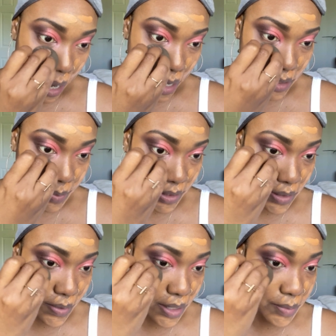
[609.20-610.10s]
especially
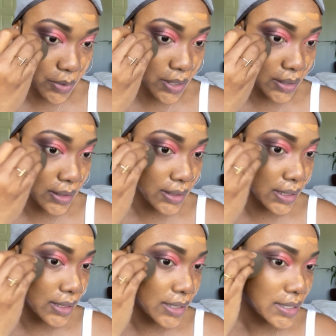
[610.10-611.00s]
when I'm doing a look
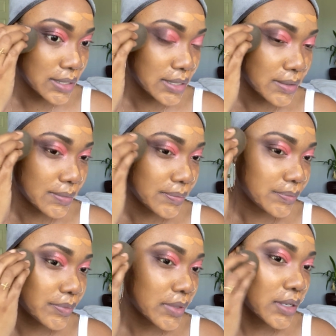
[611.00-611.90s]
like this,
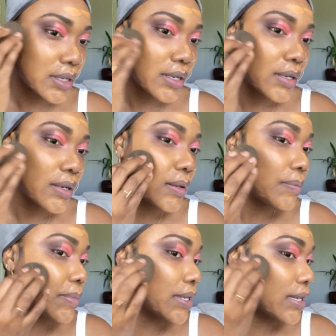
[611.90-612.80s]

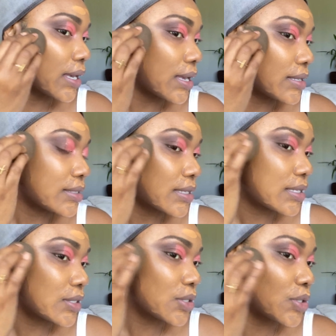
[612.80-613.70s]
because
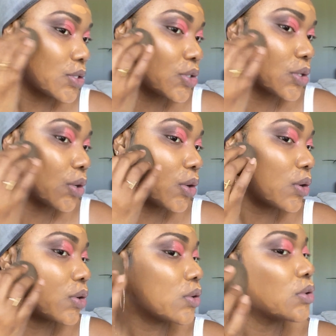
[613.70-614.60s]
it's
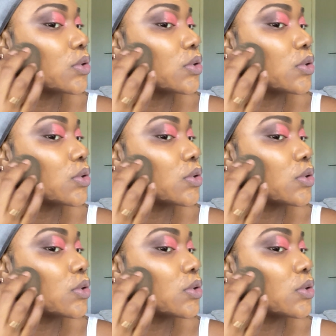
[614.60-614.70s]
so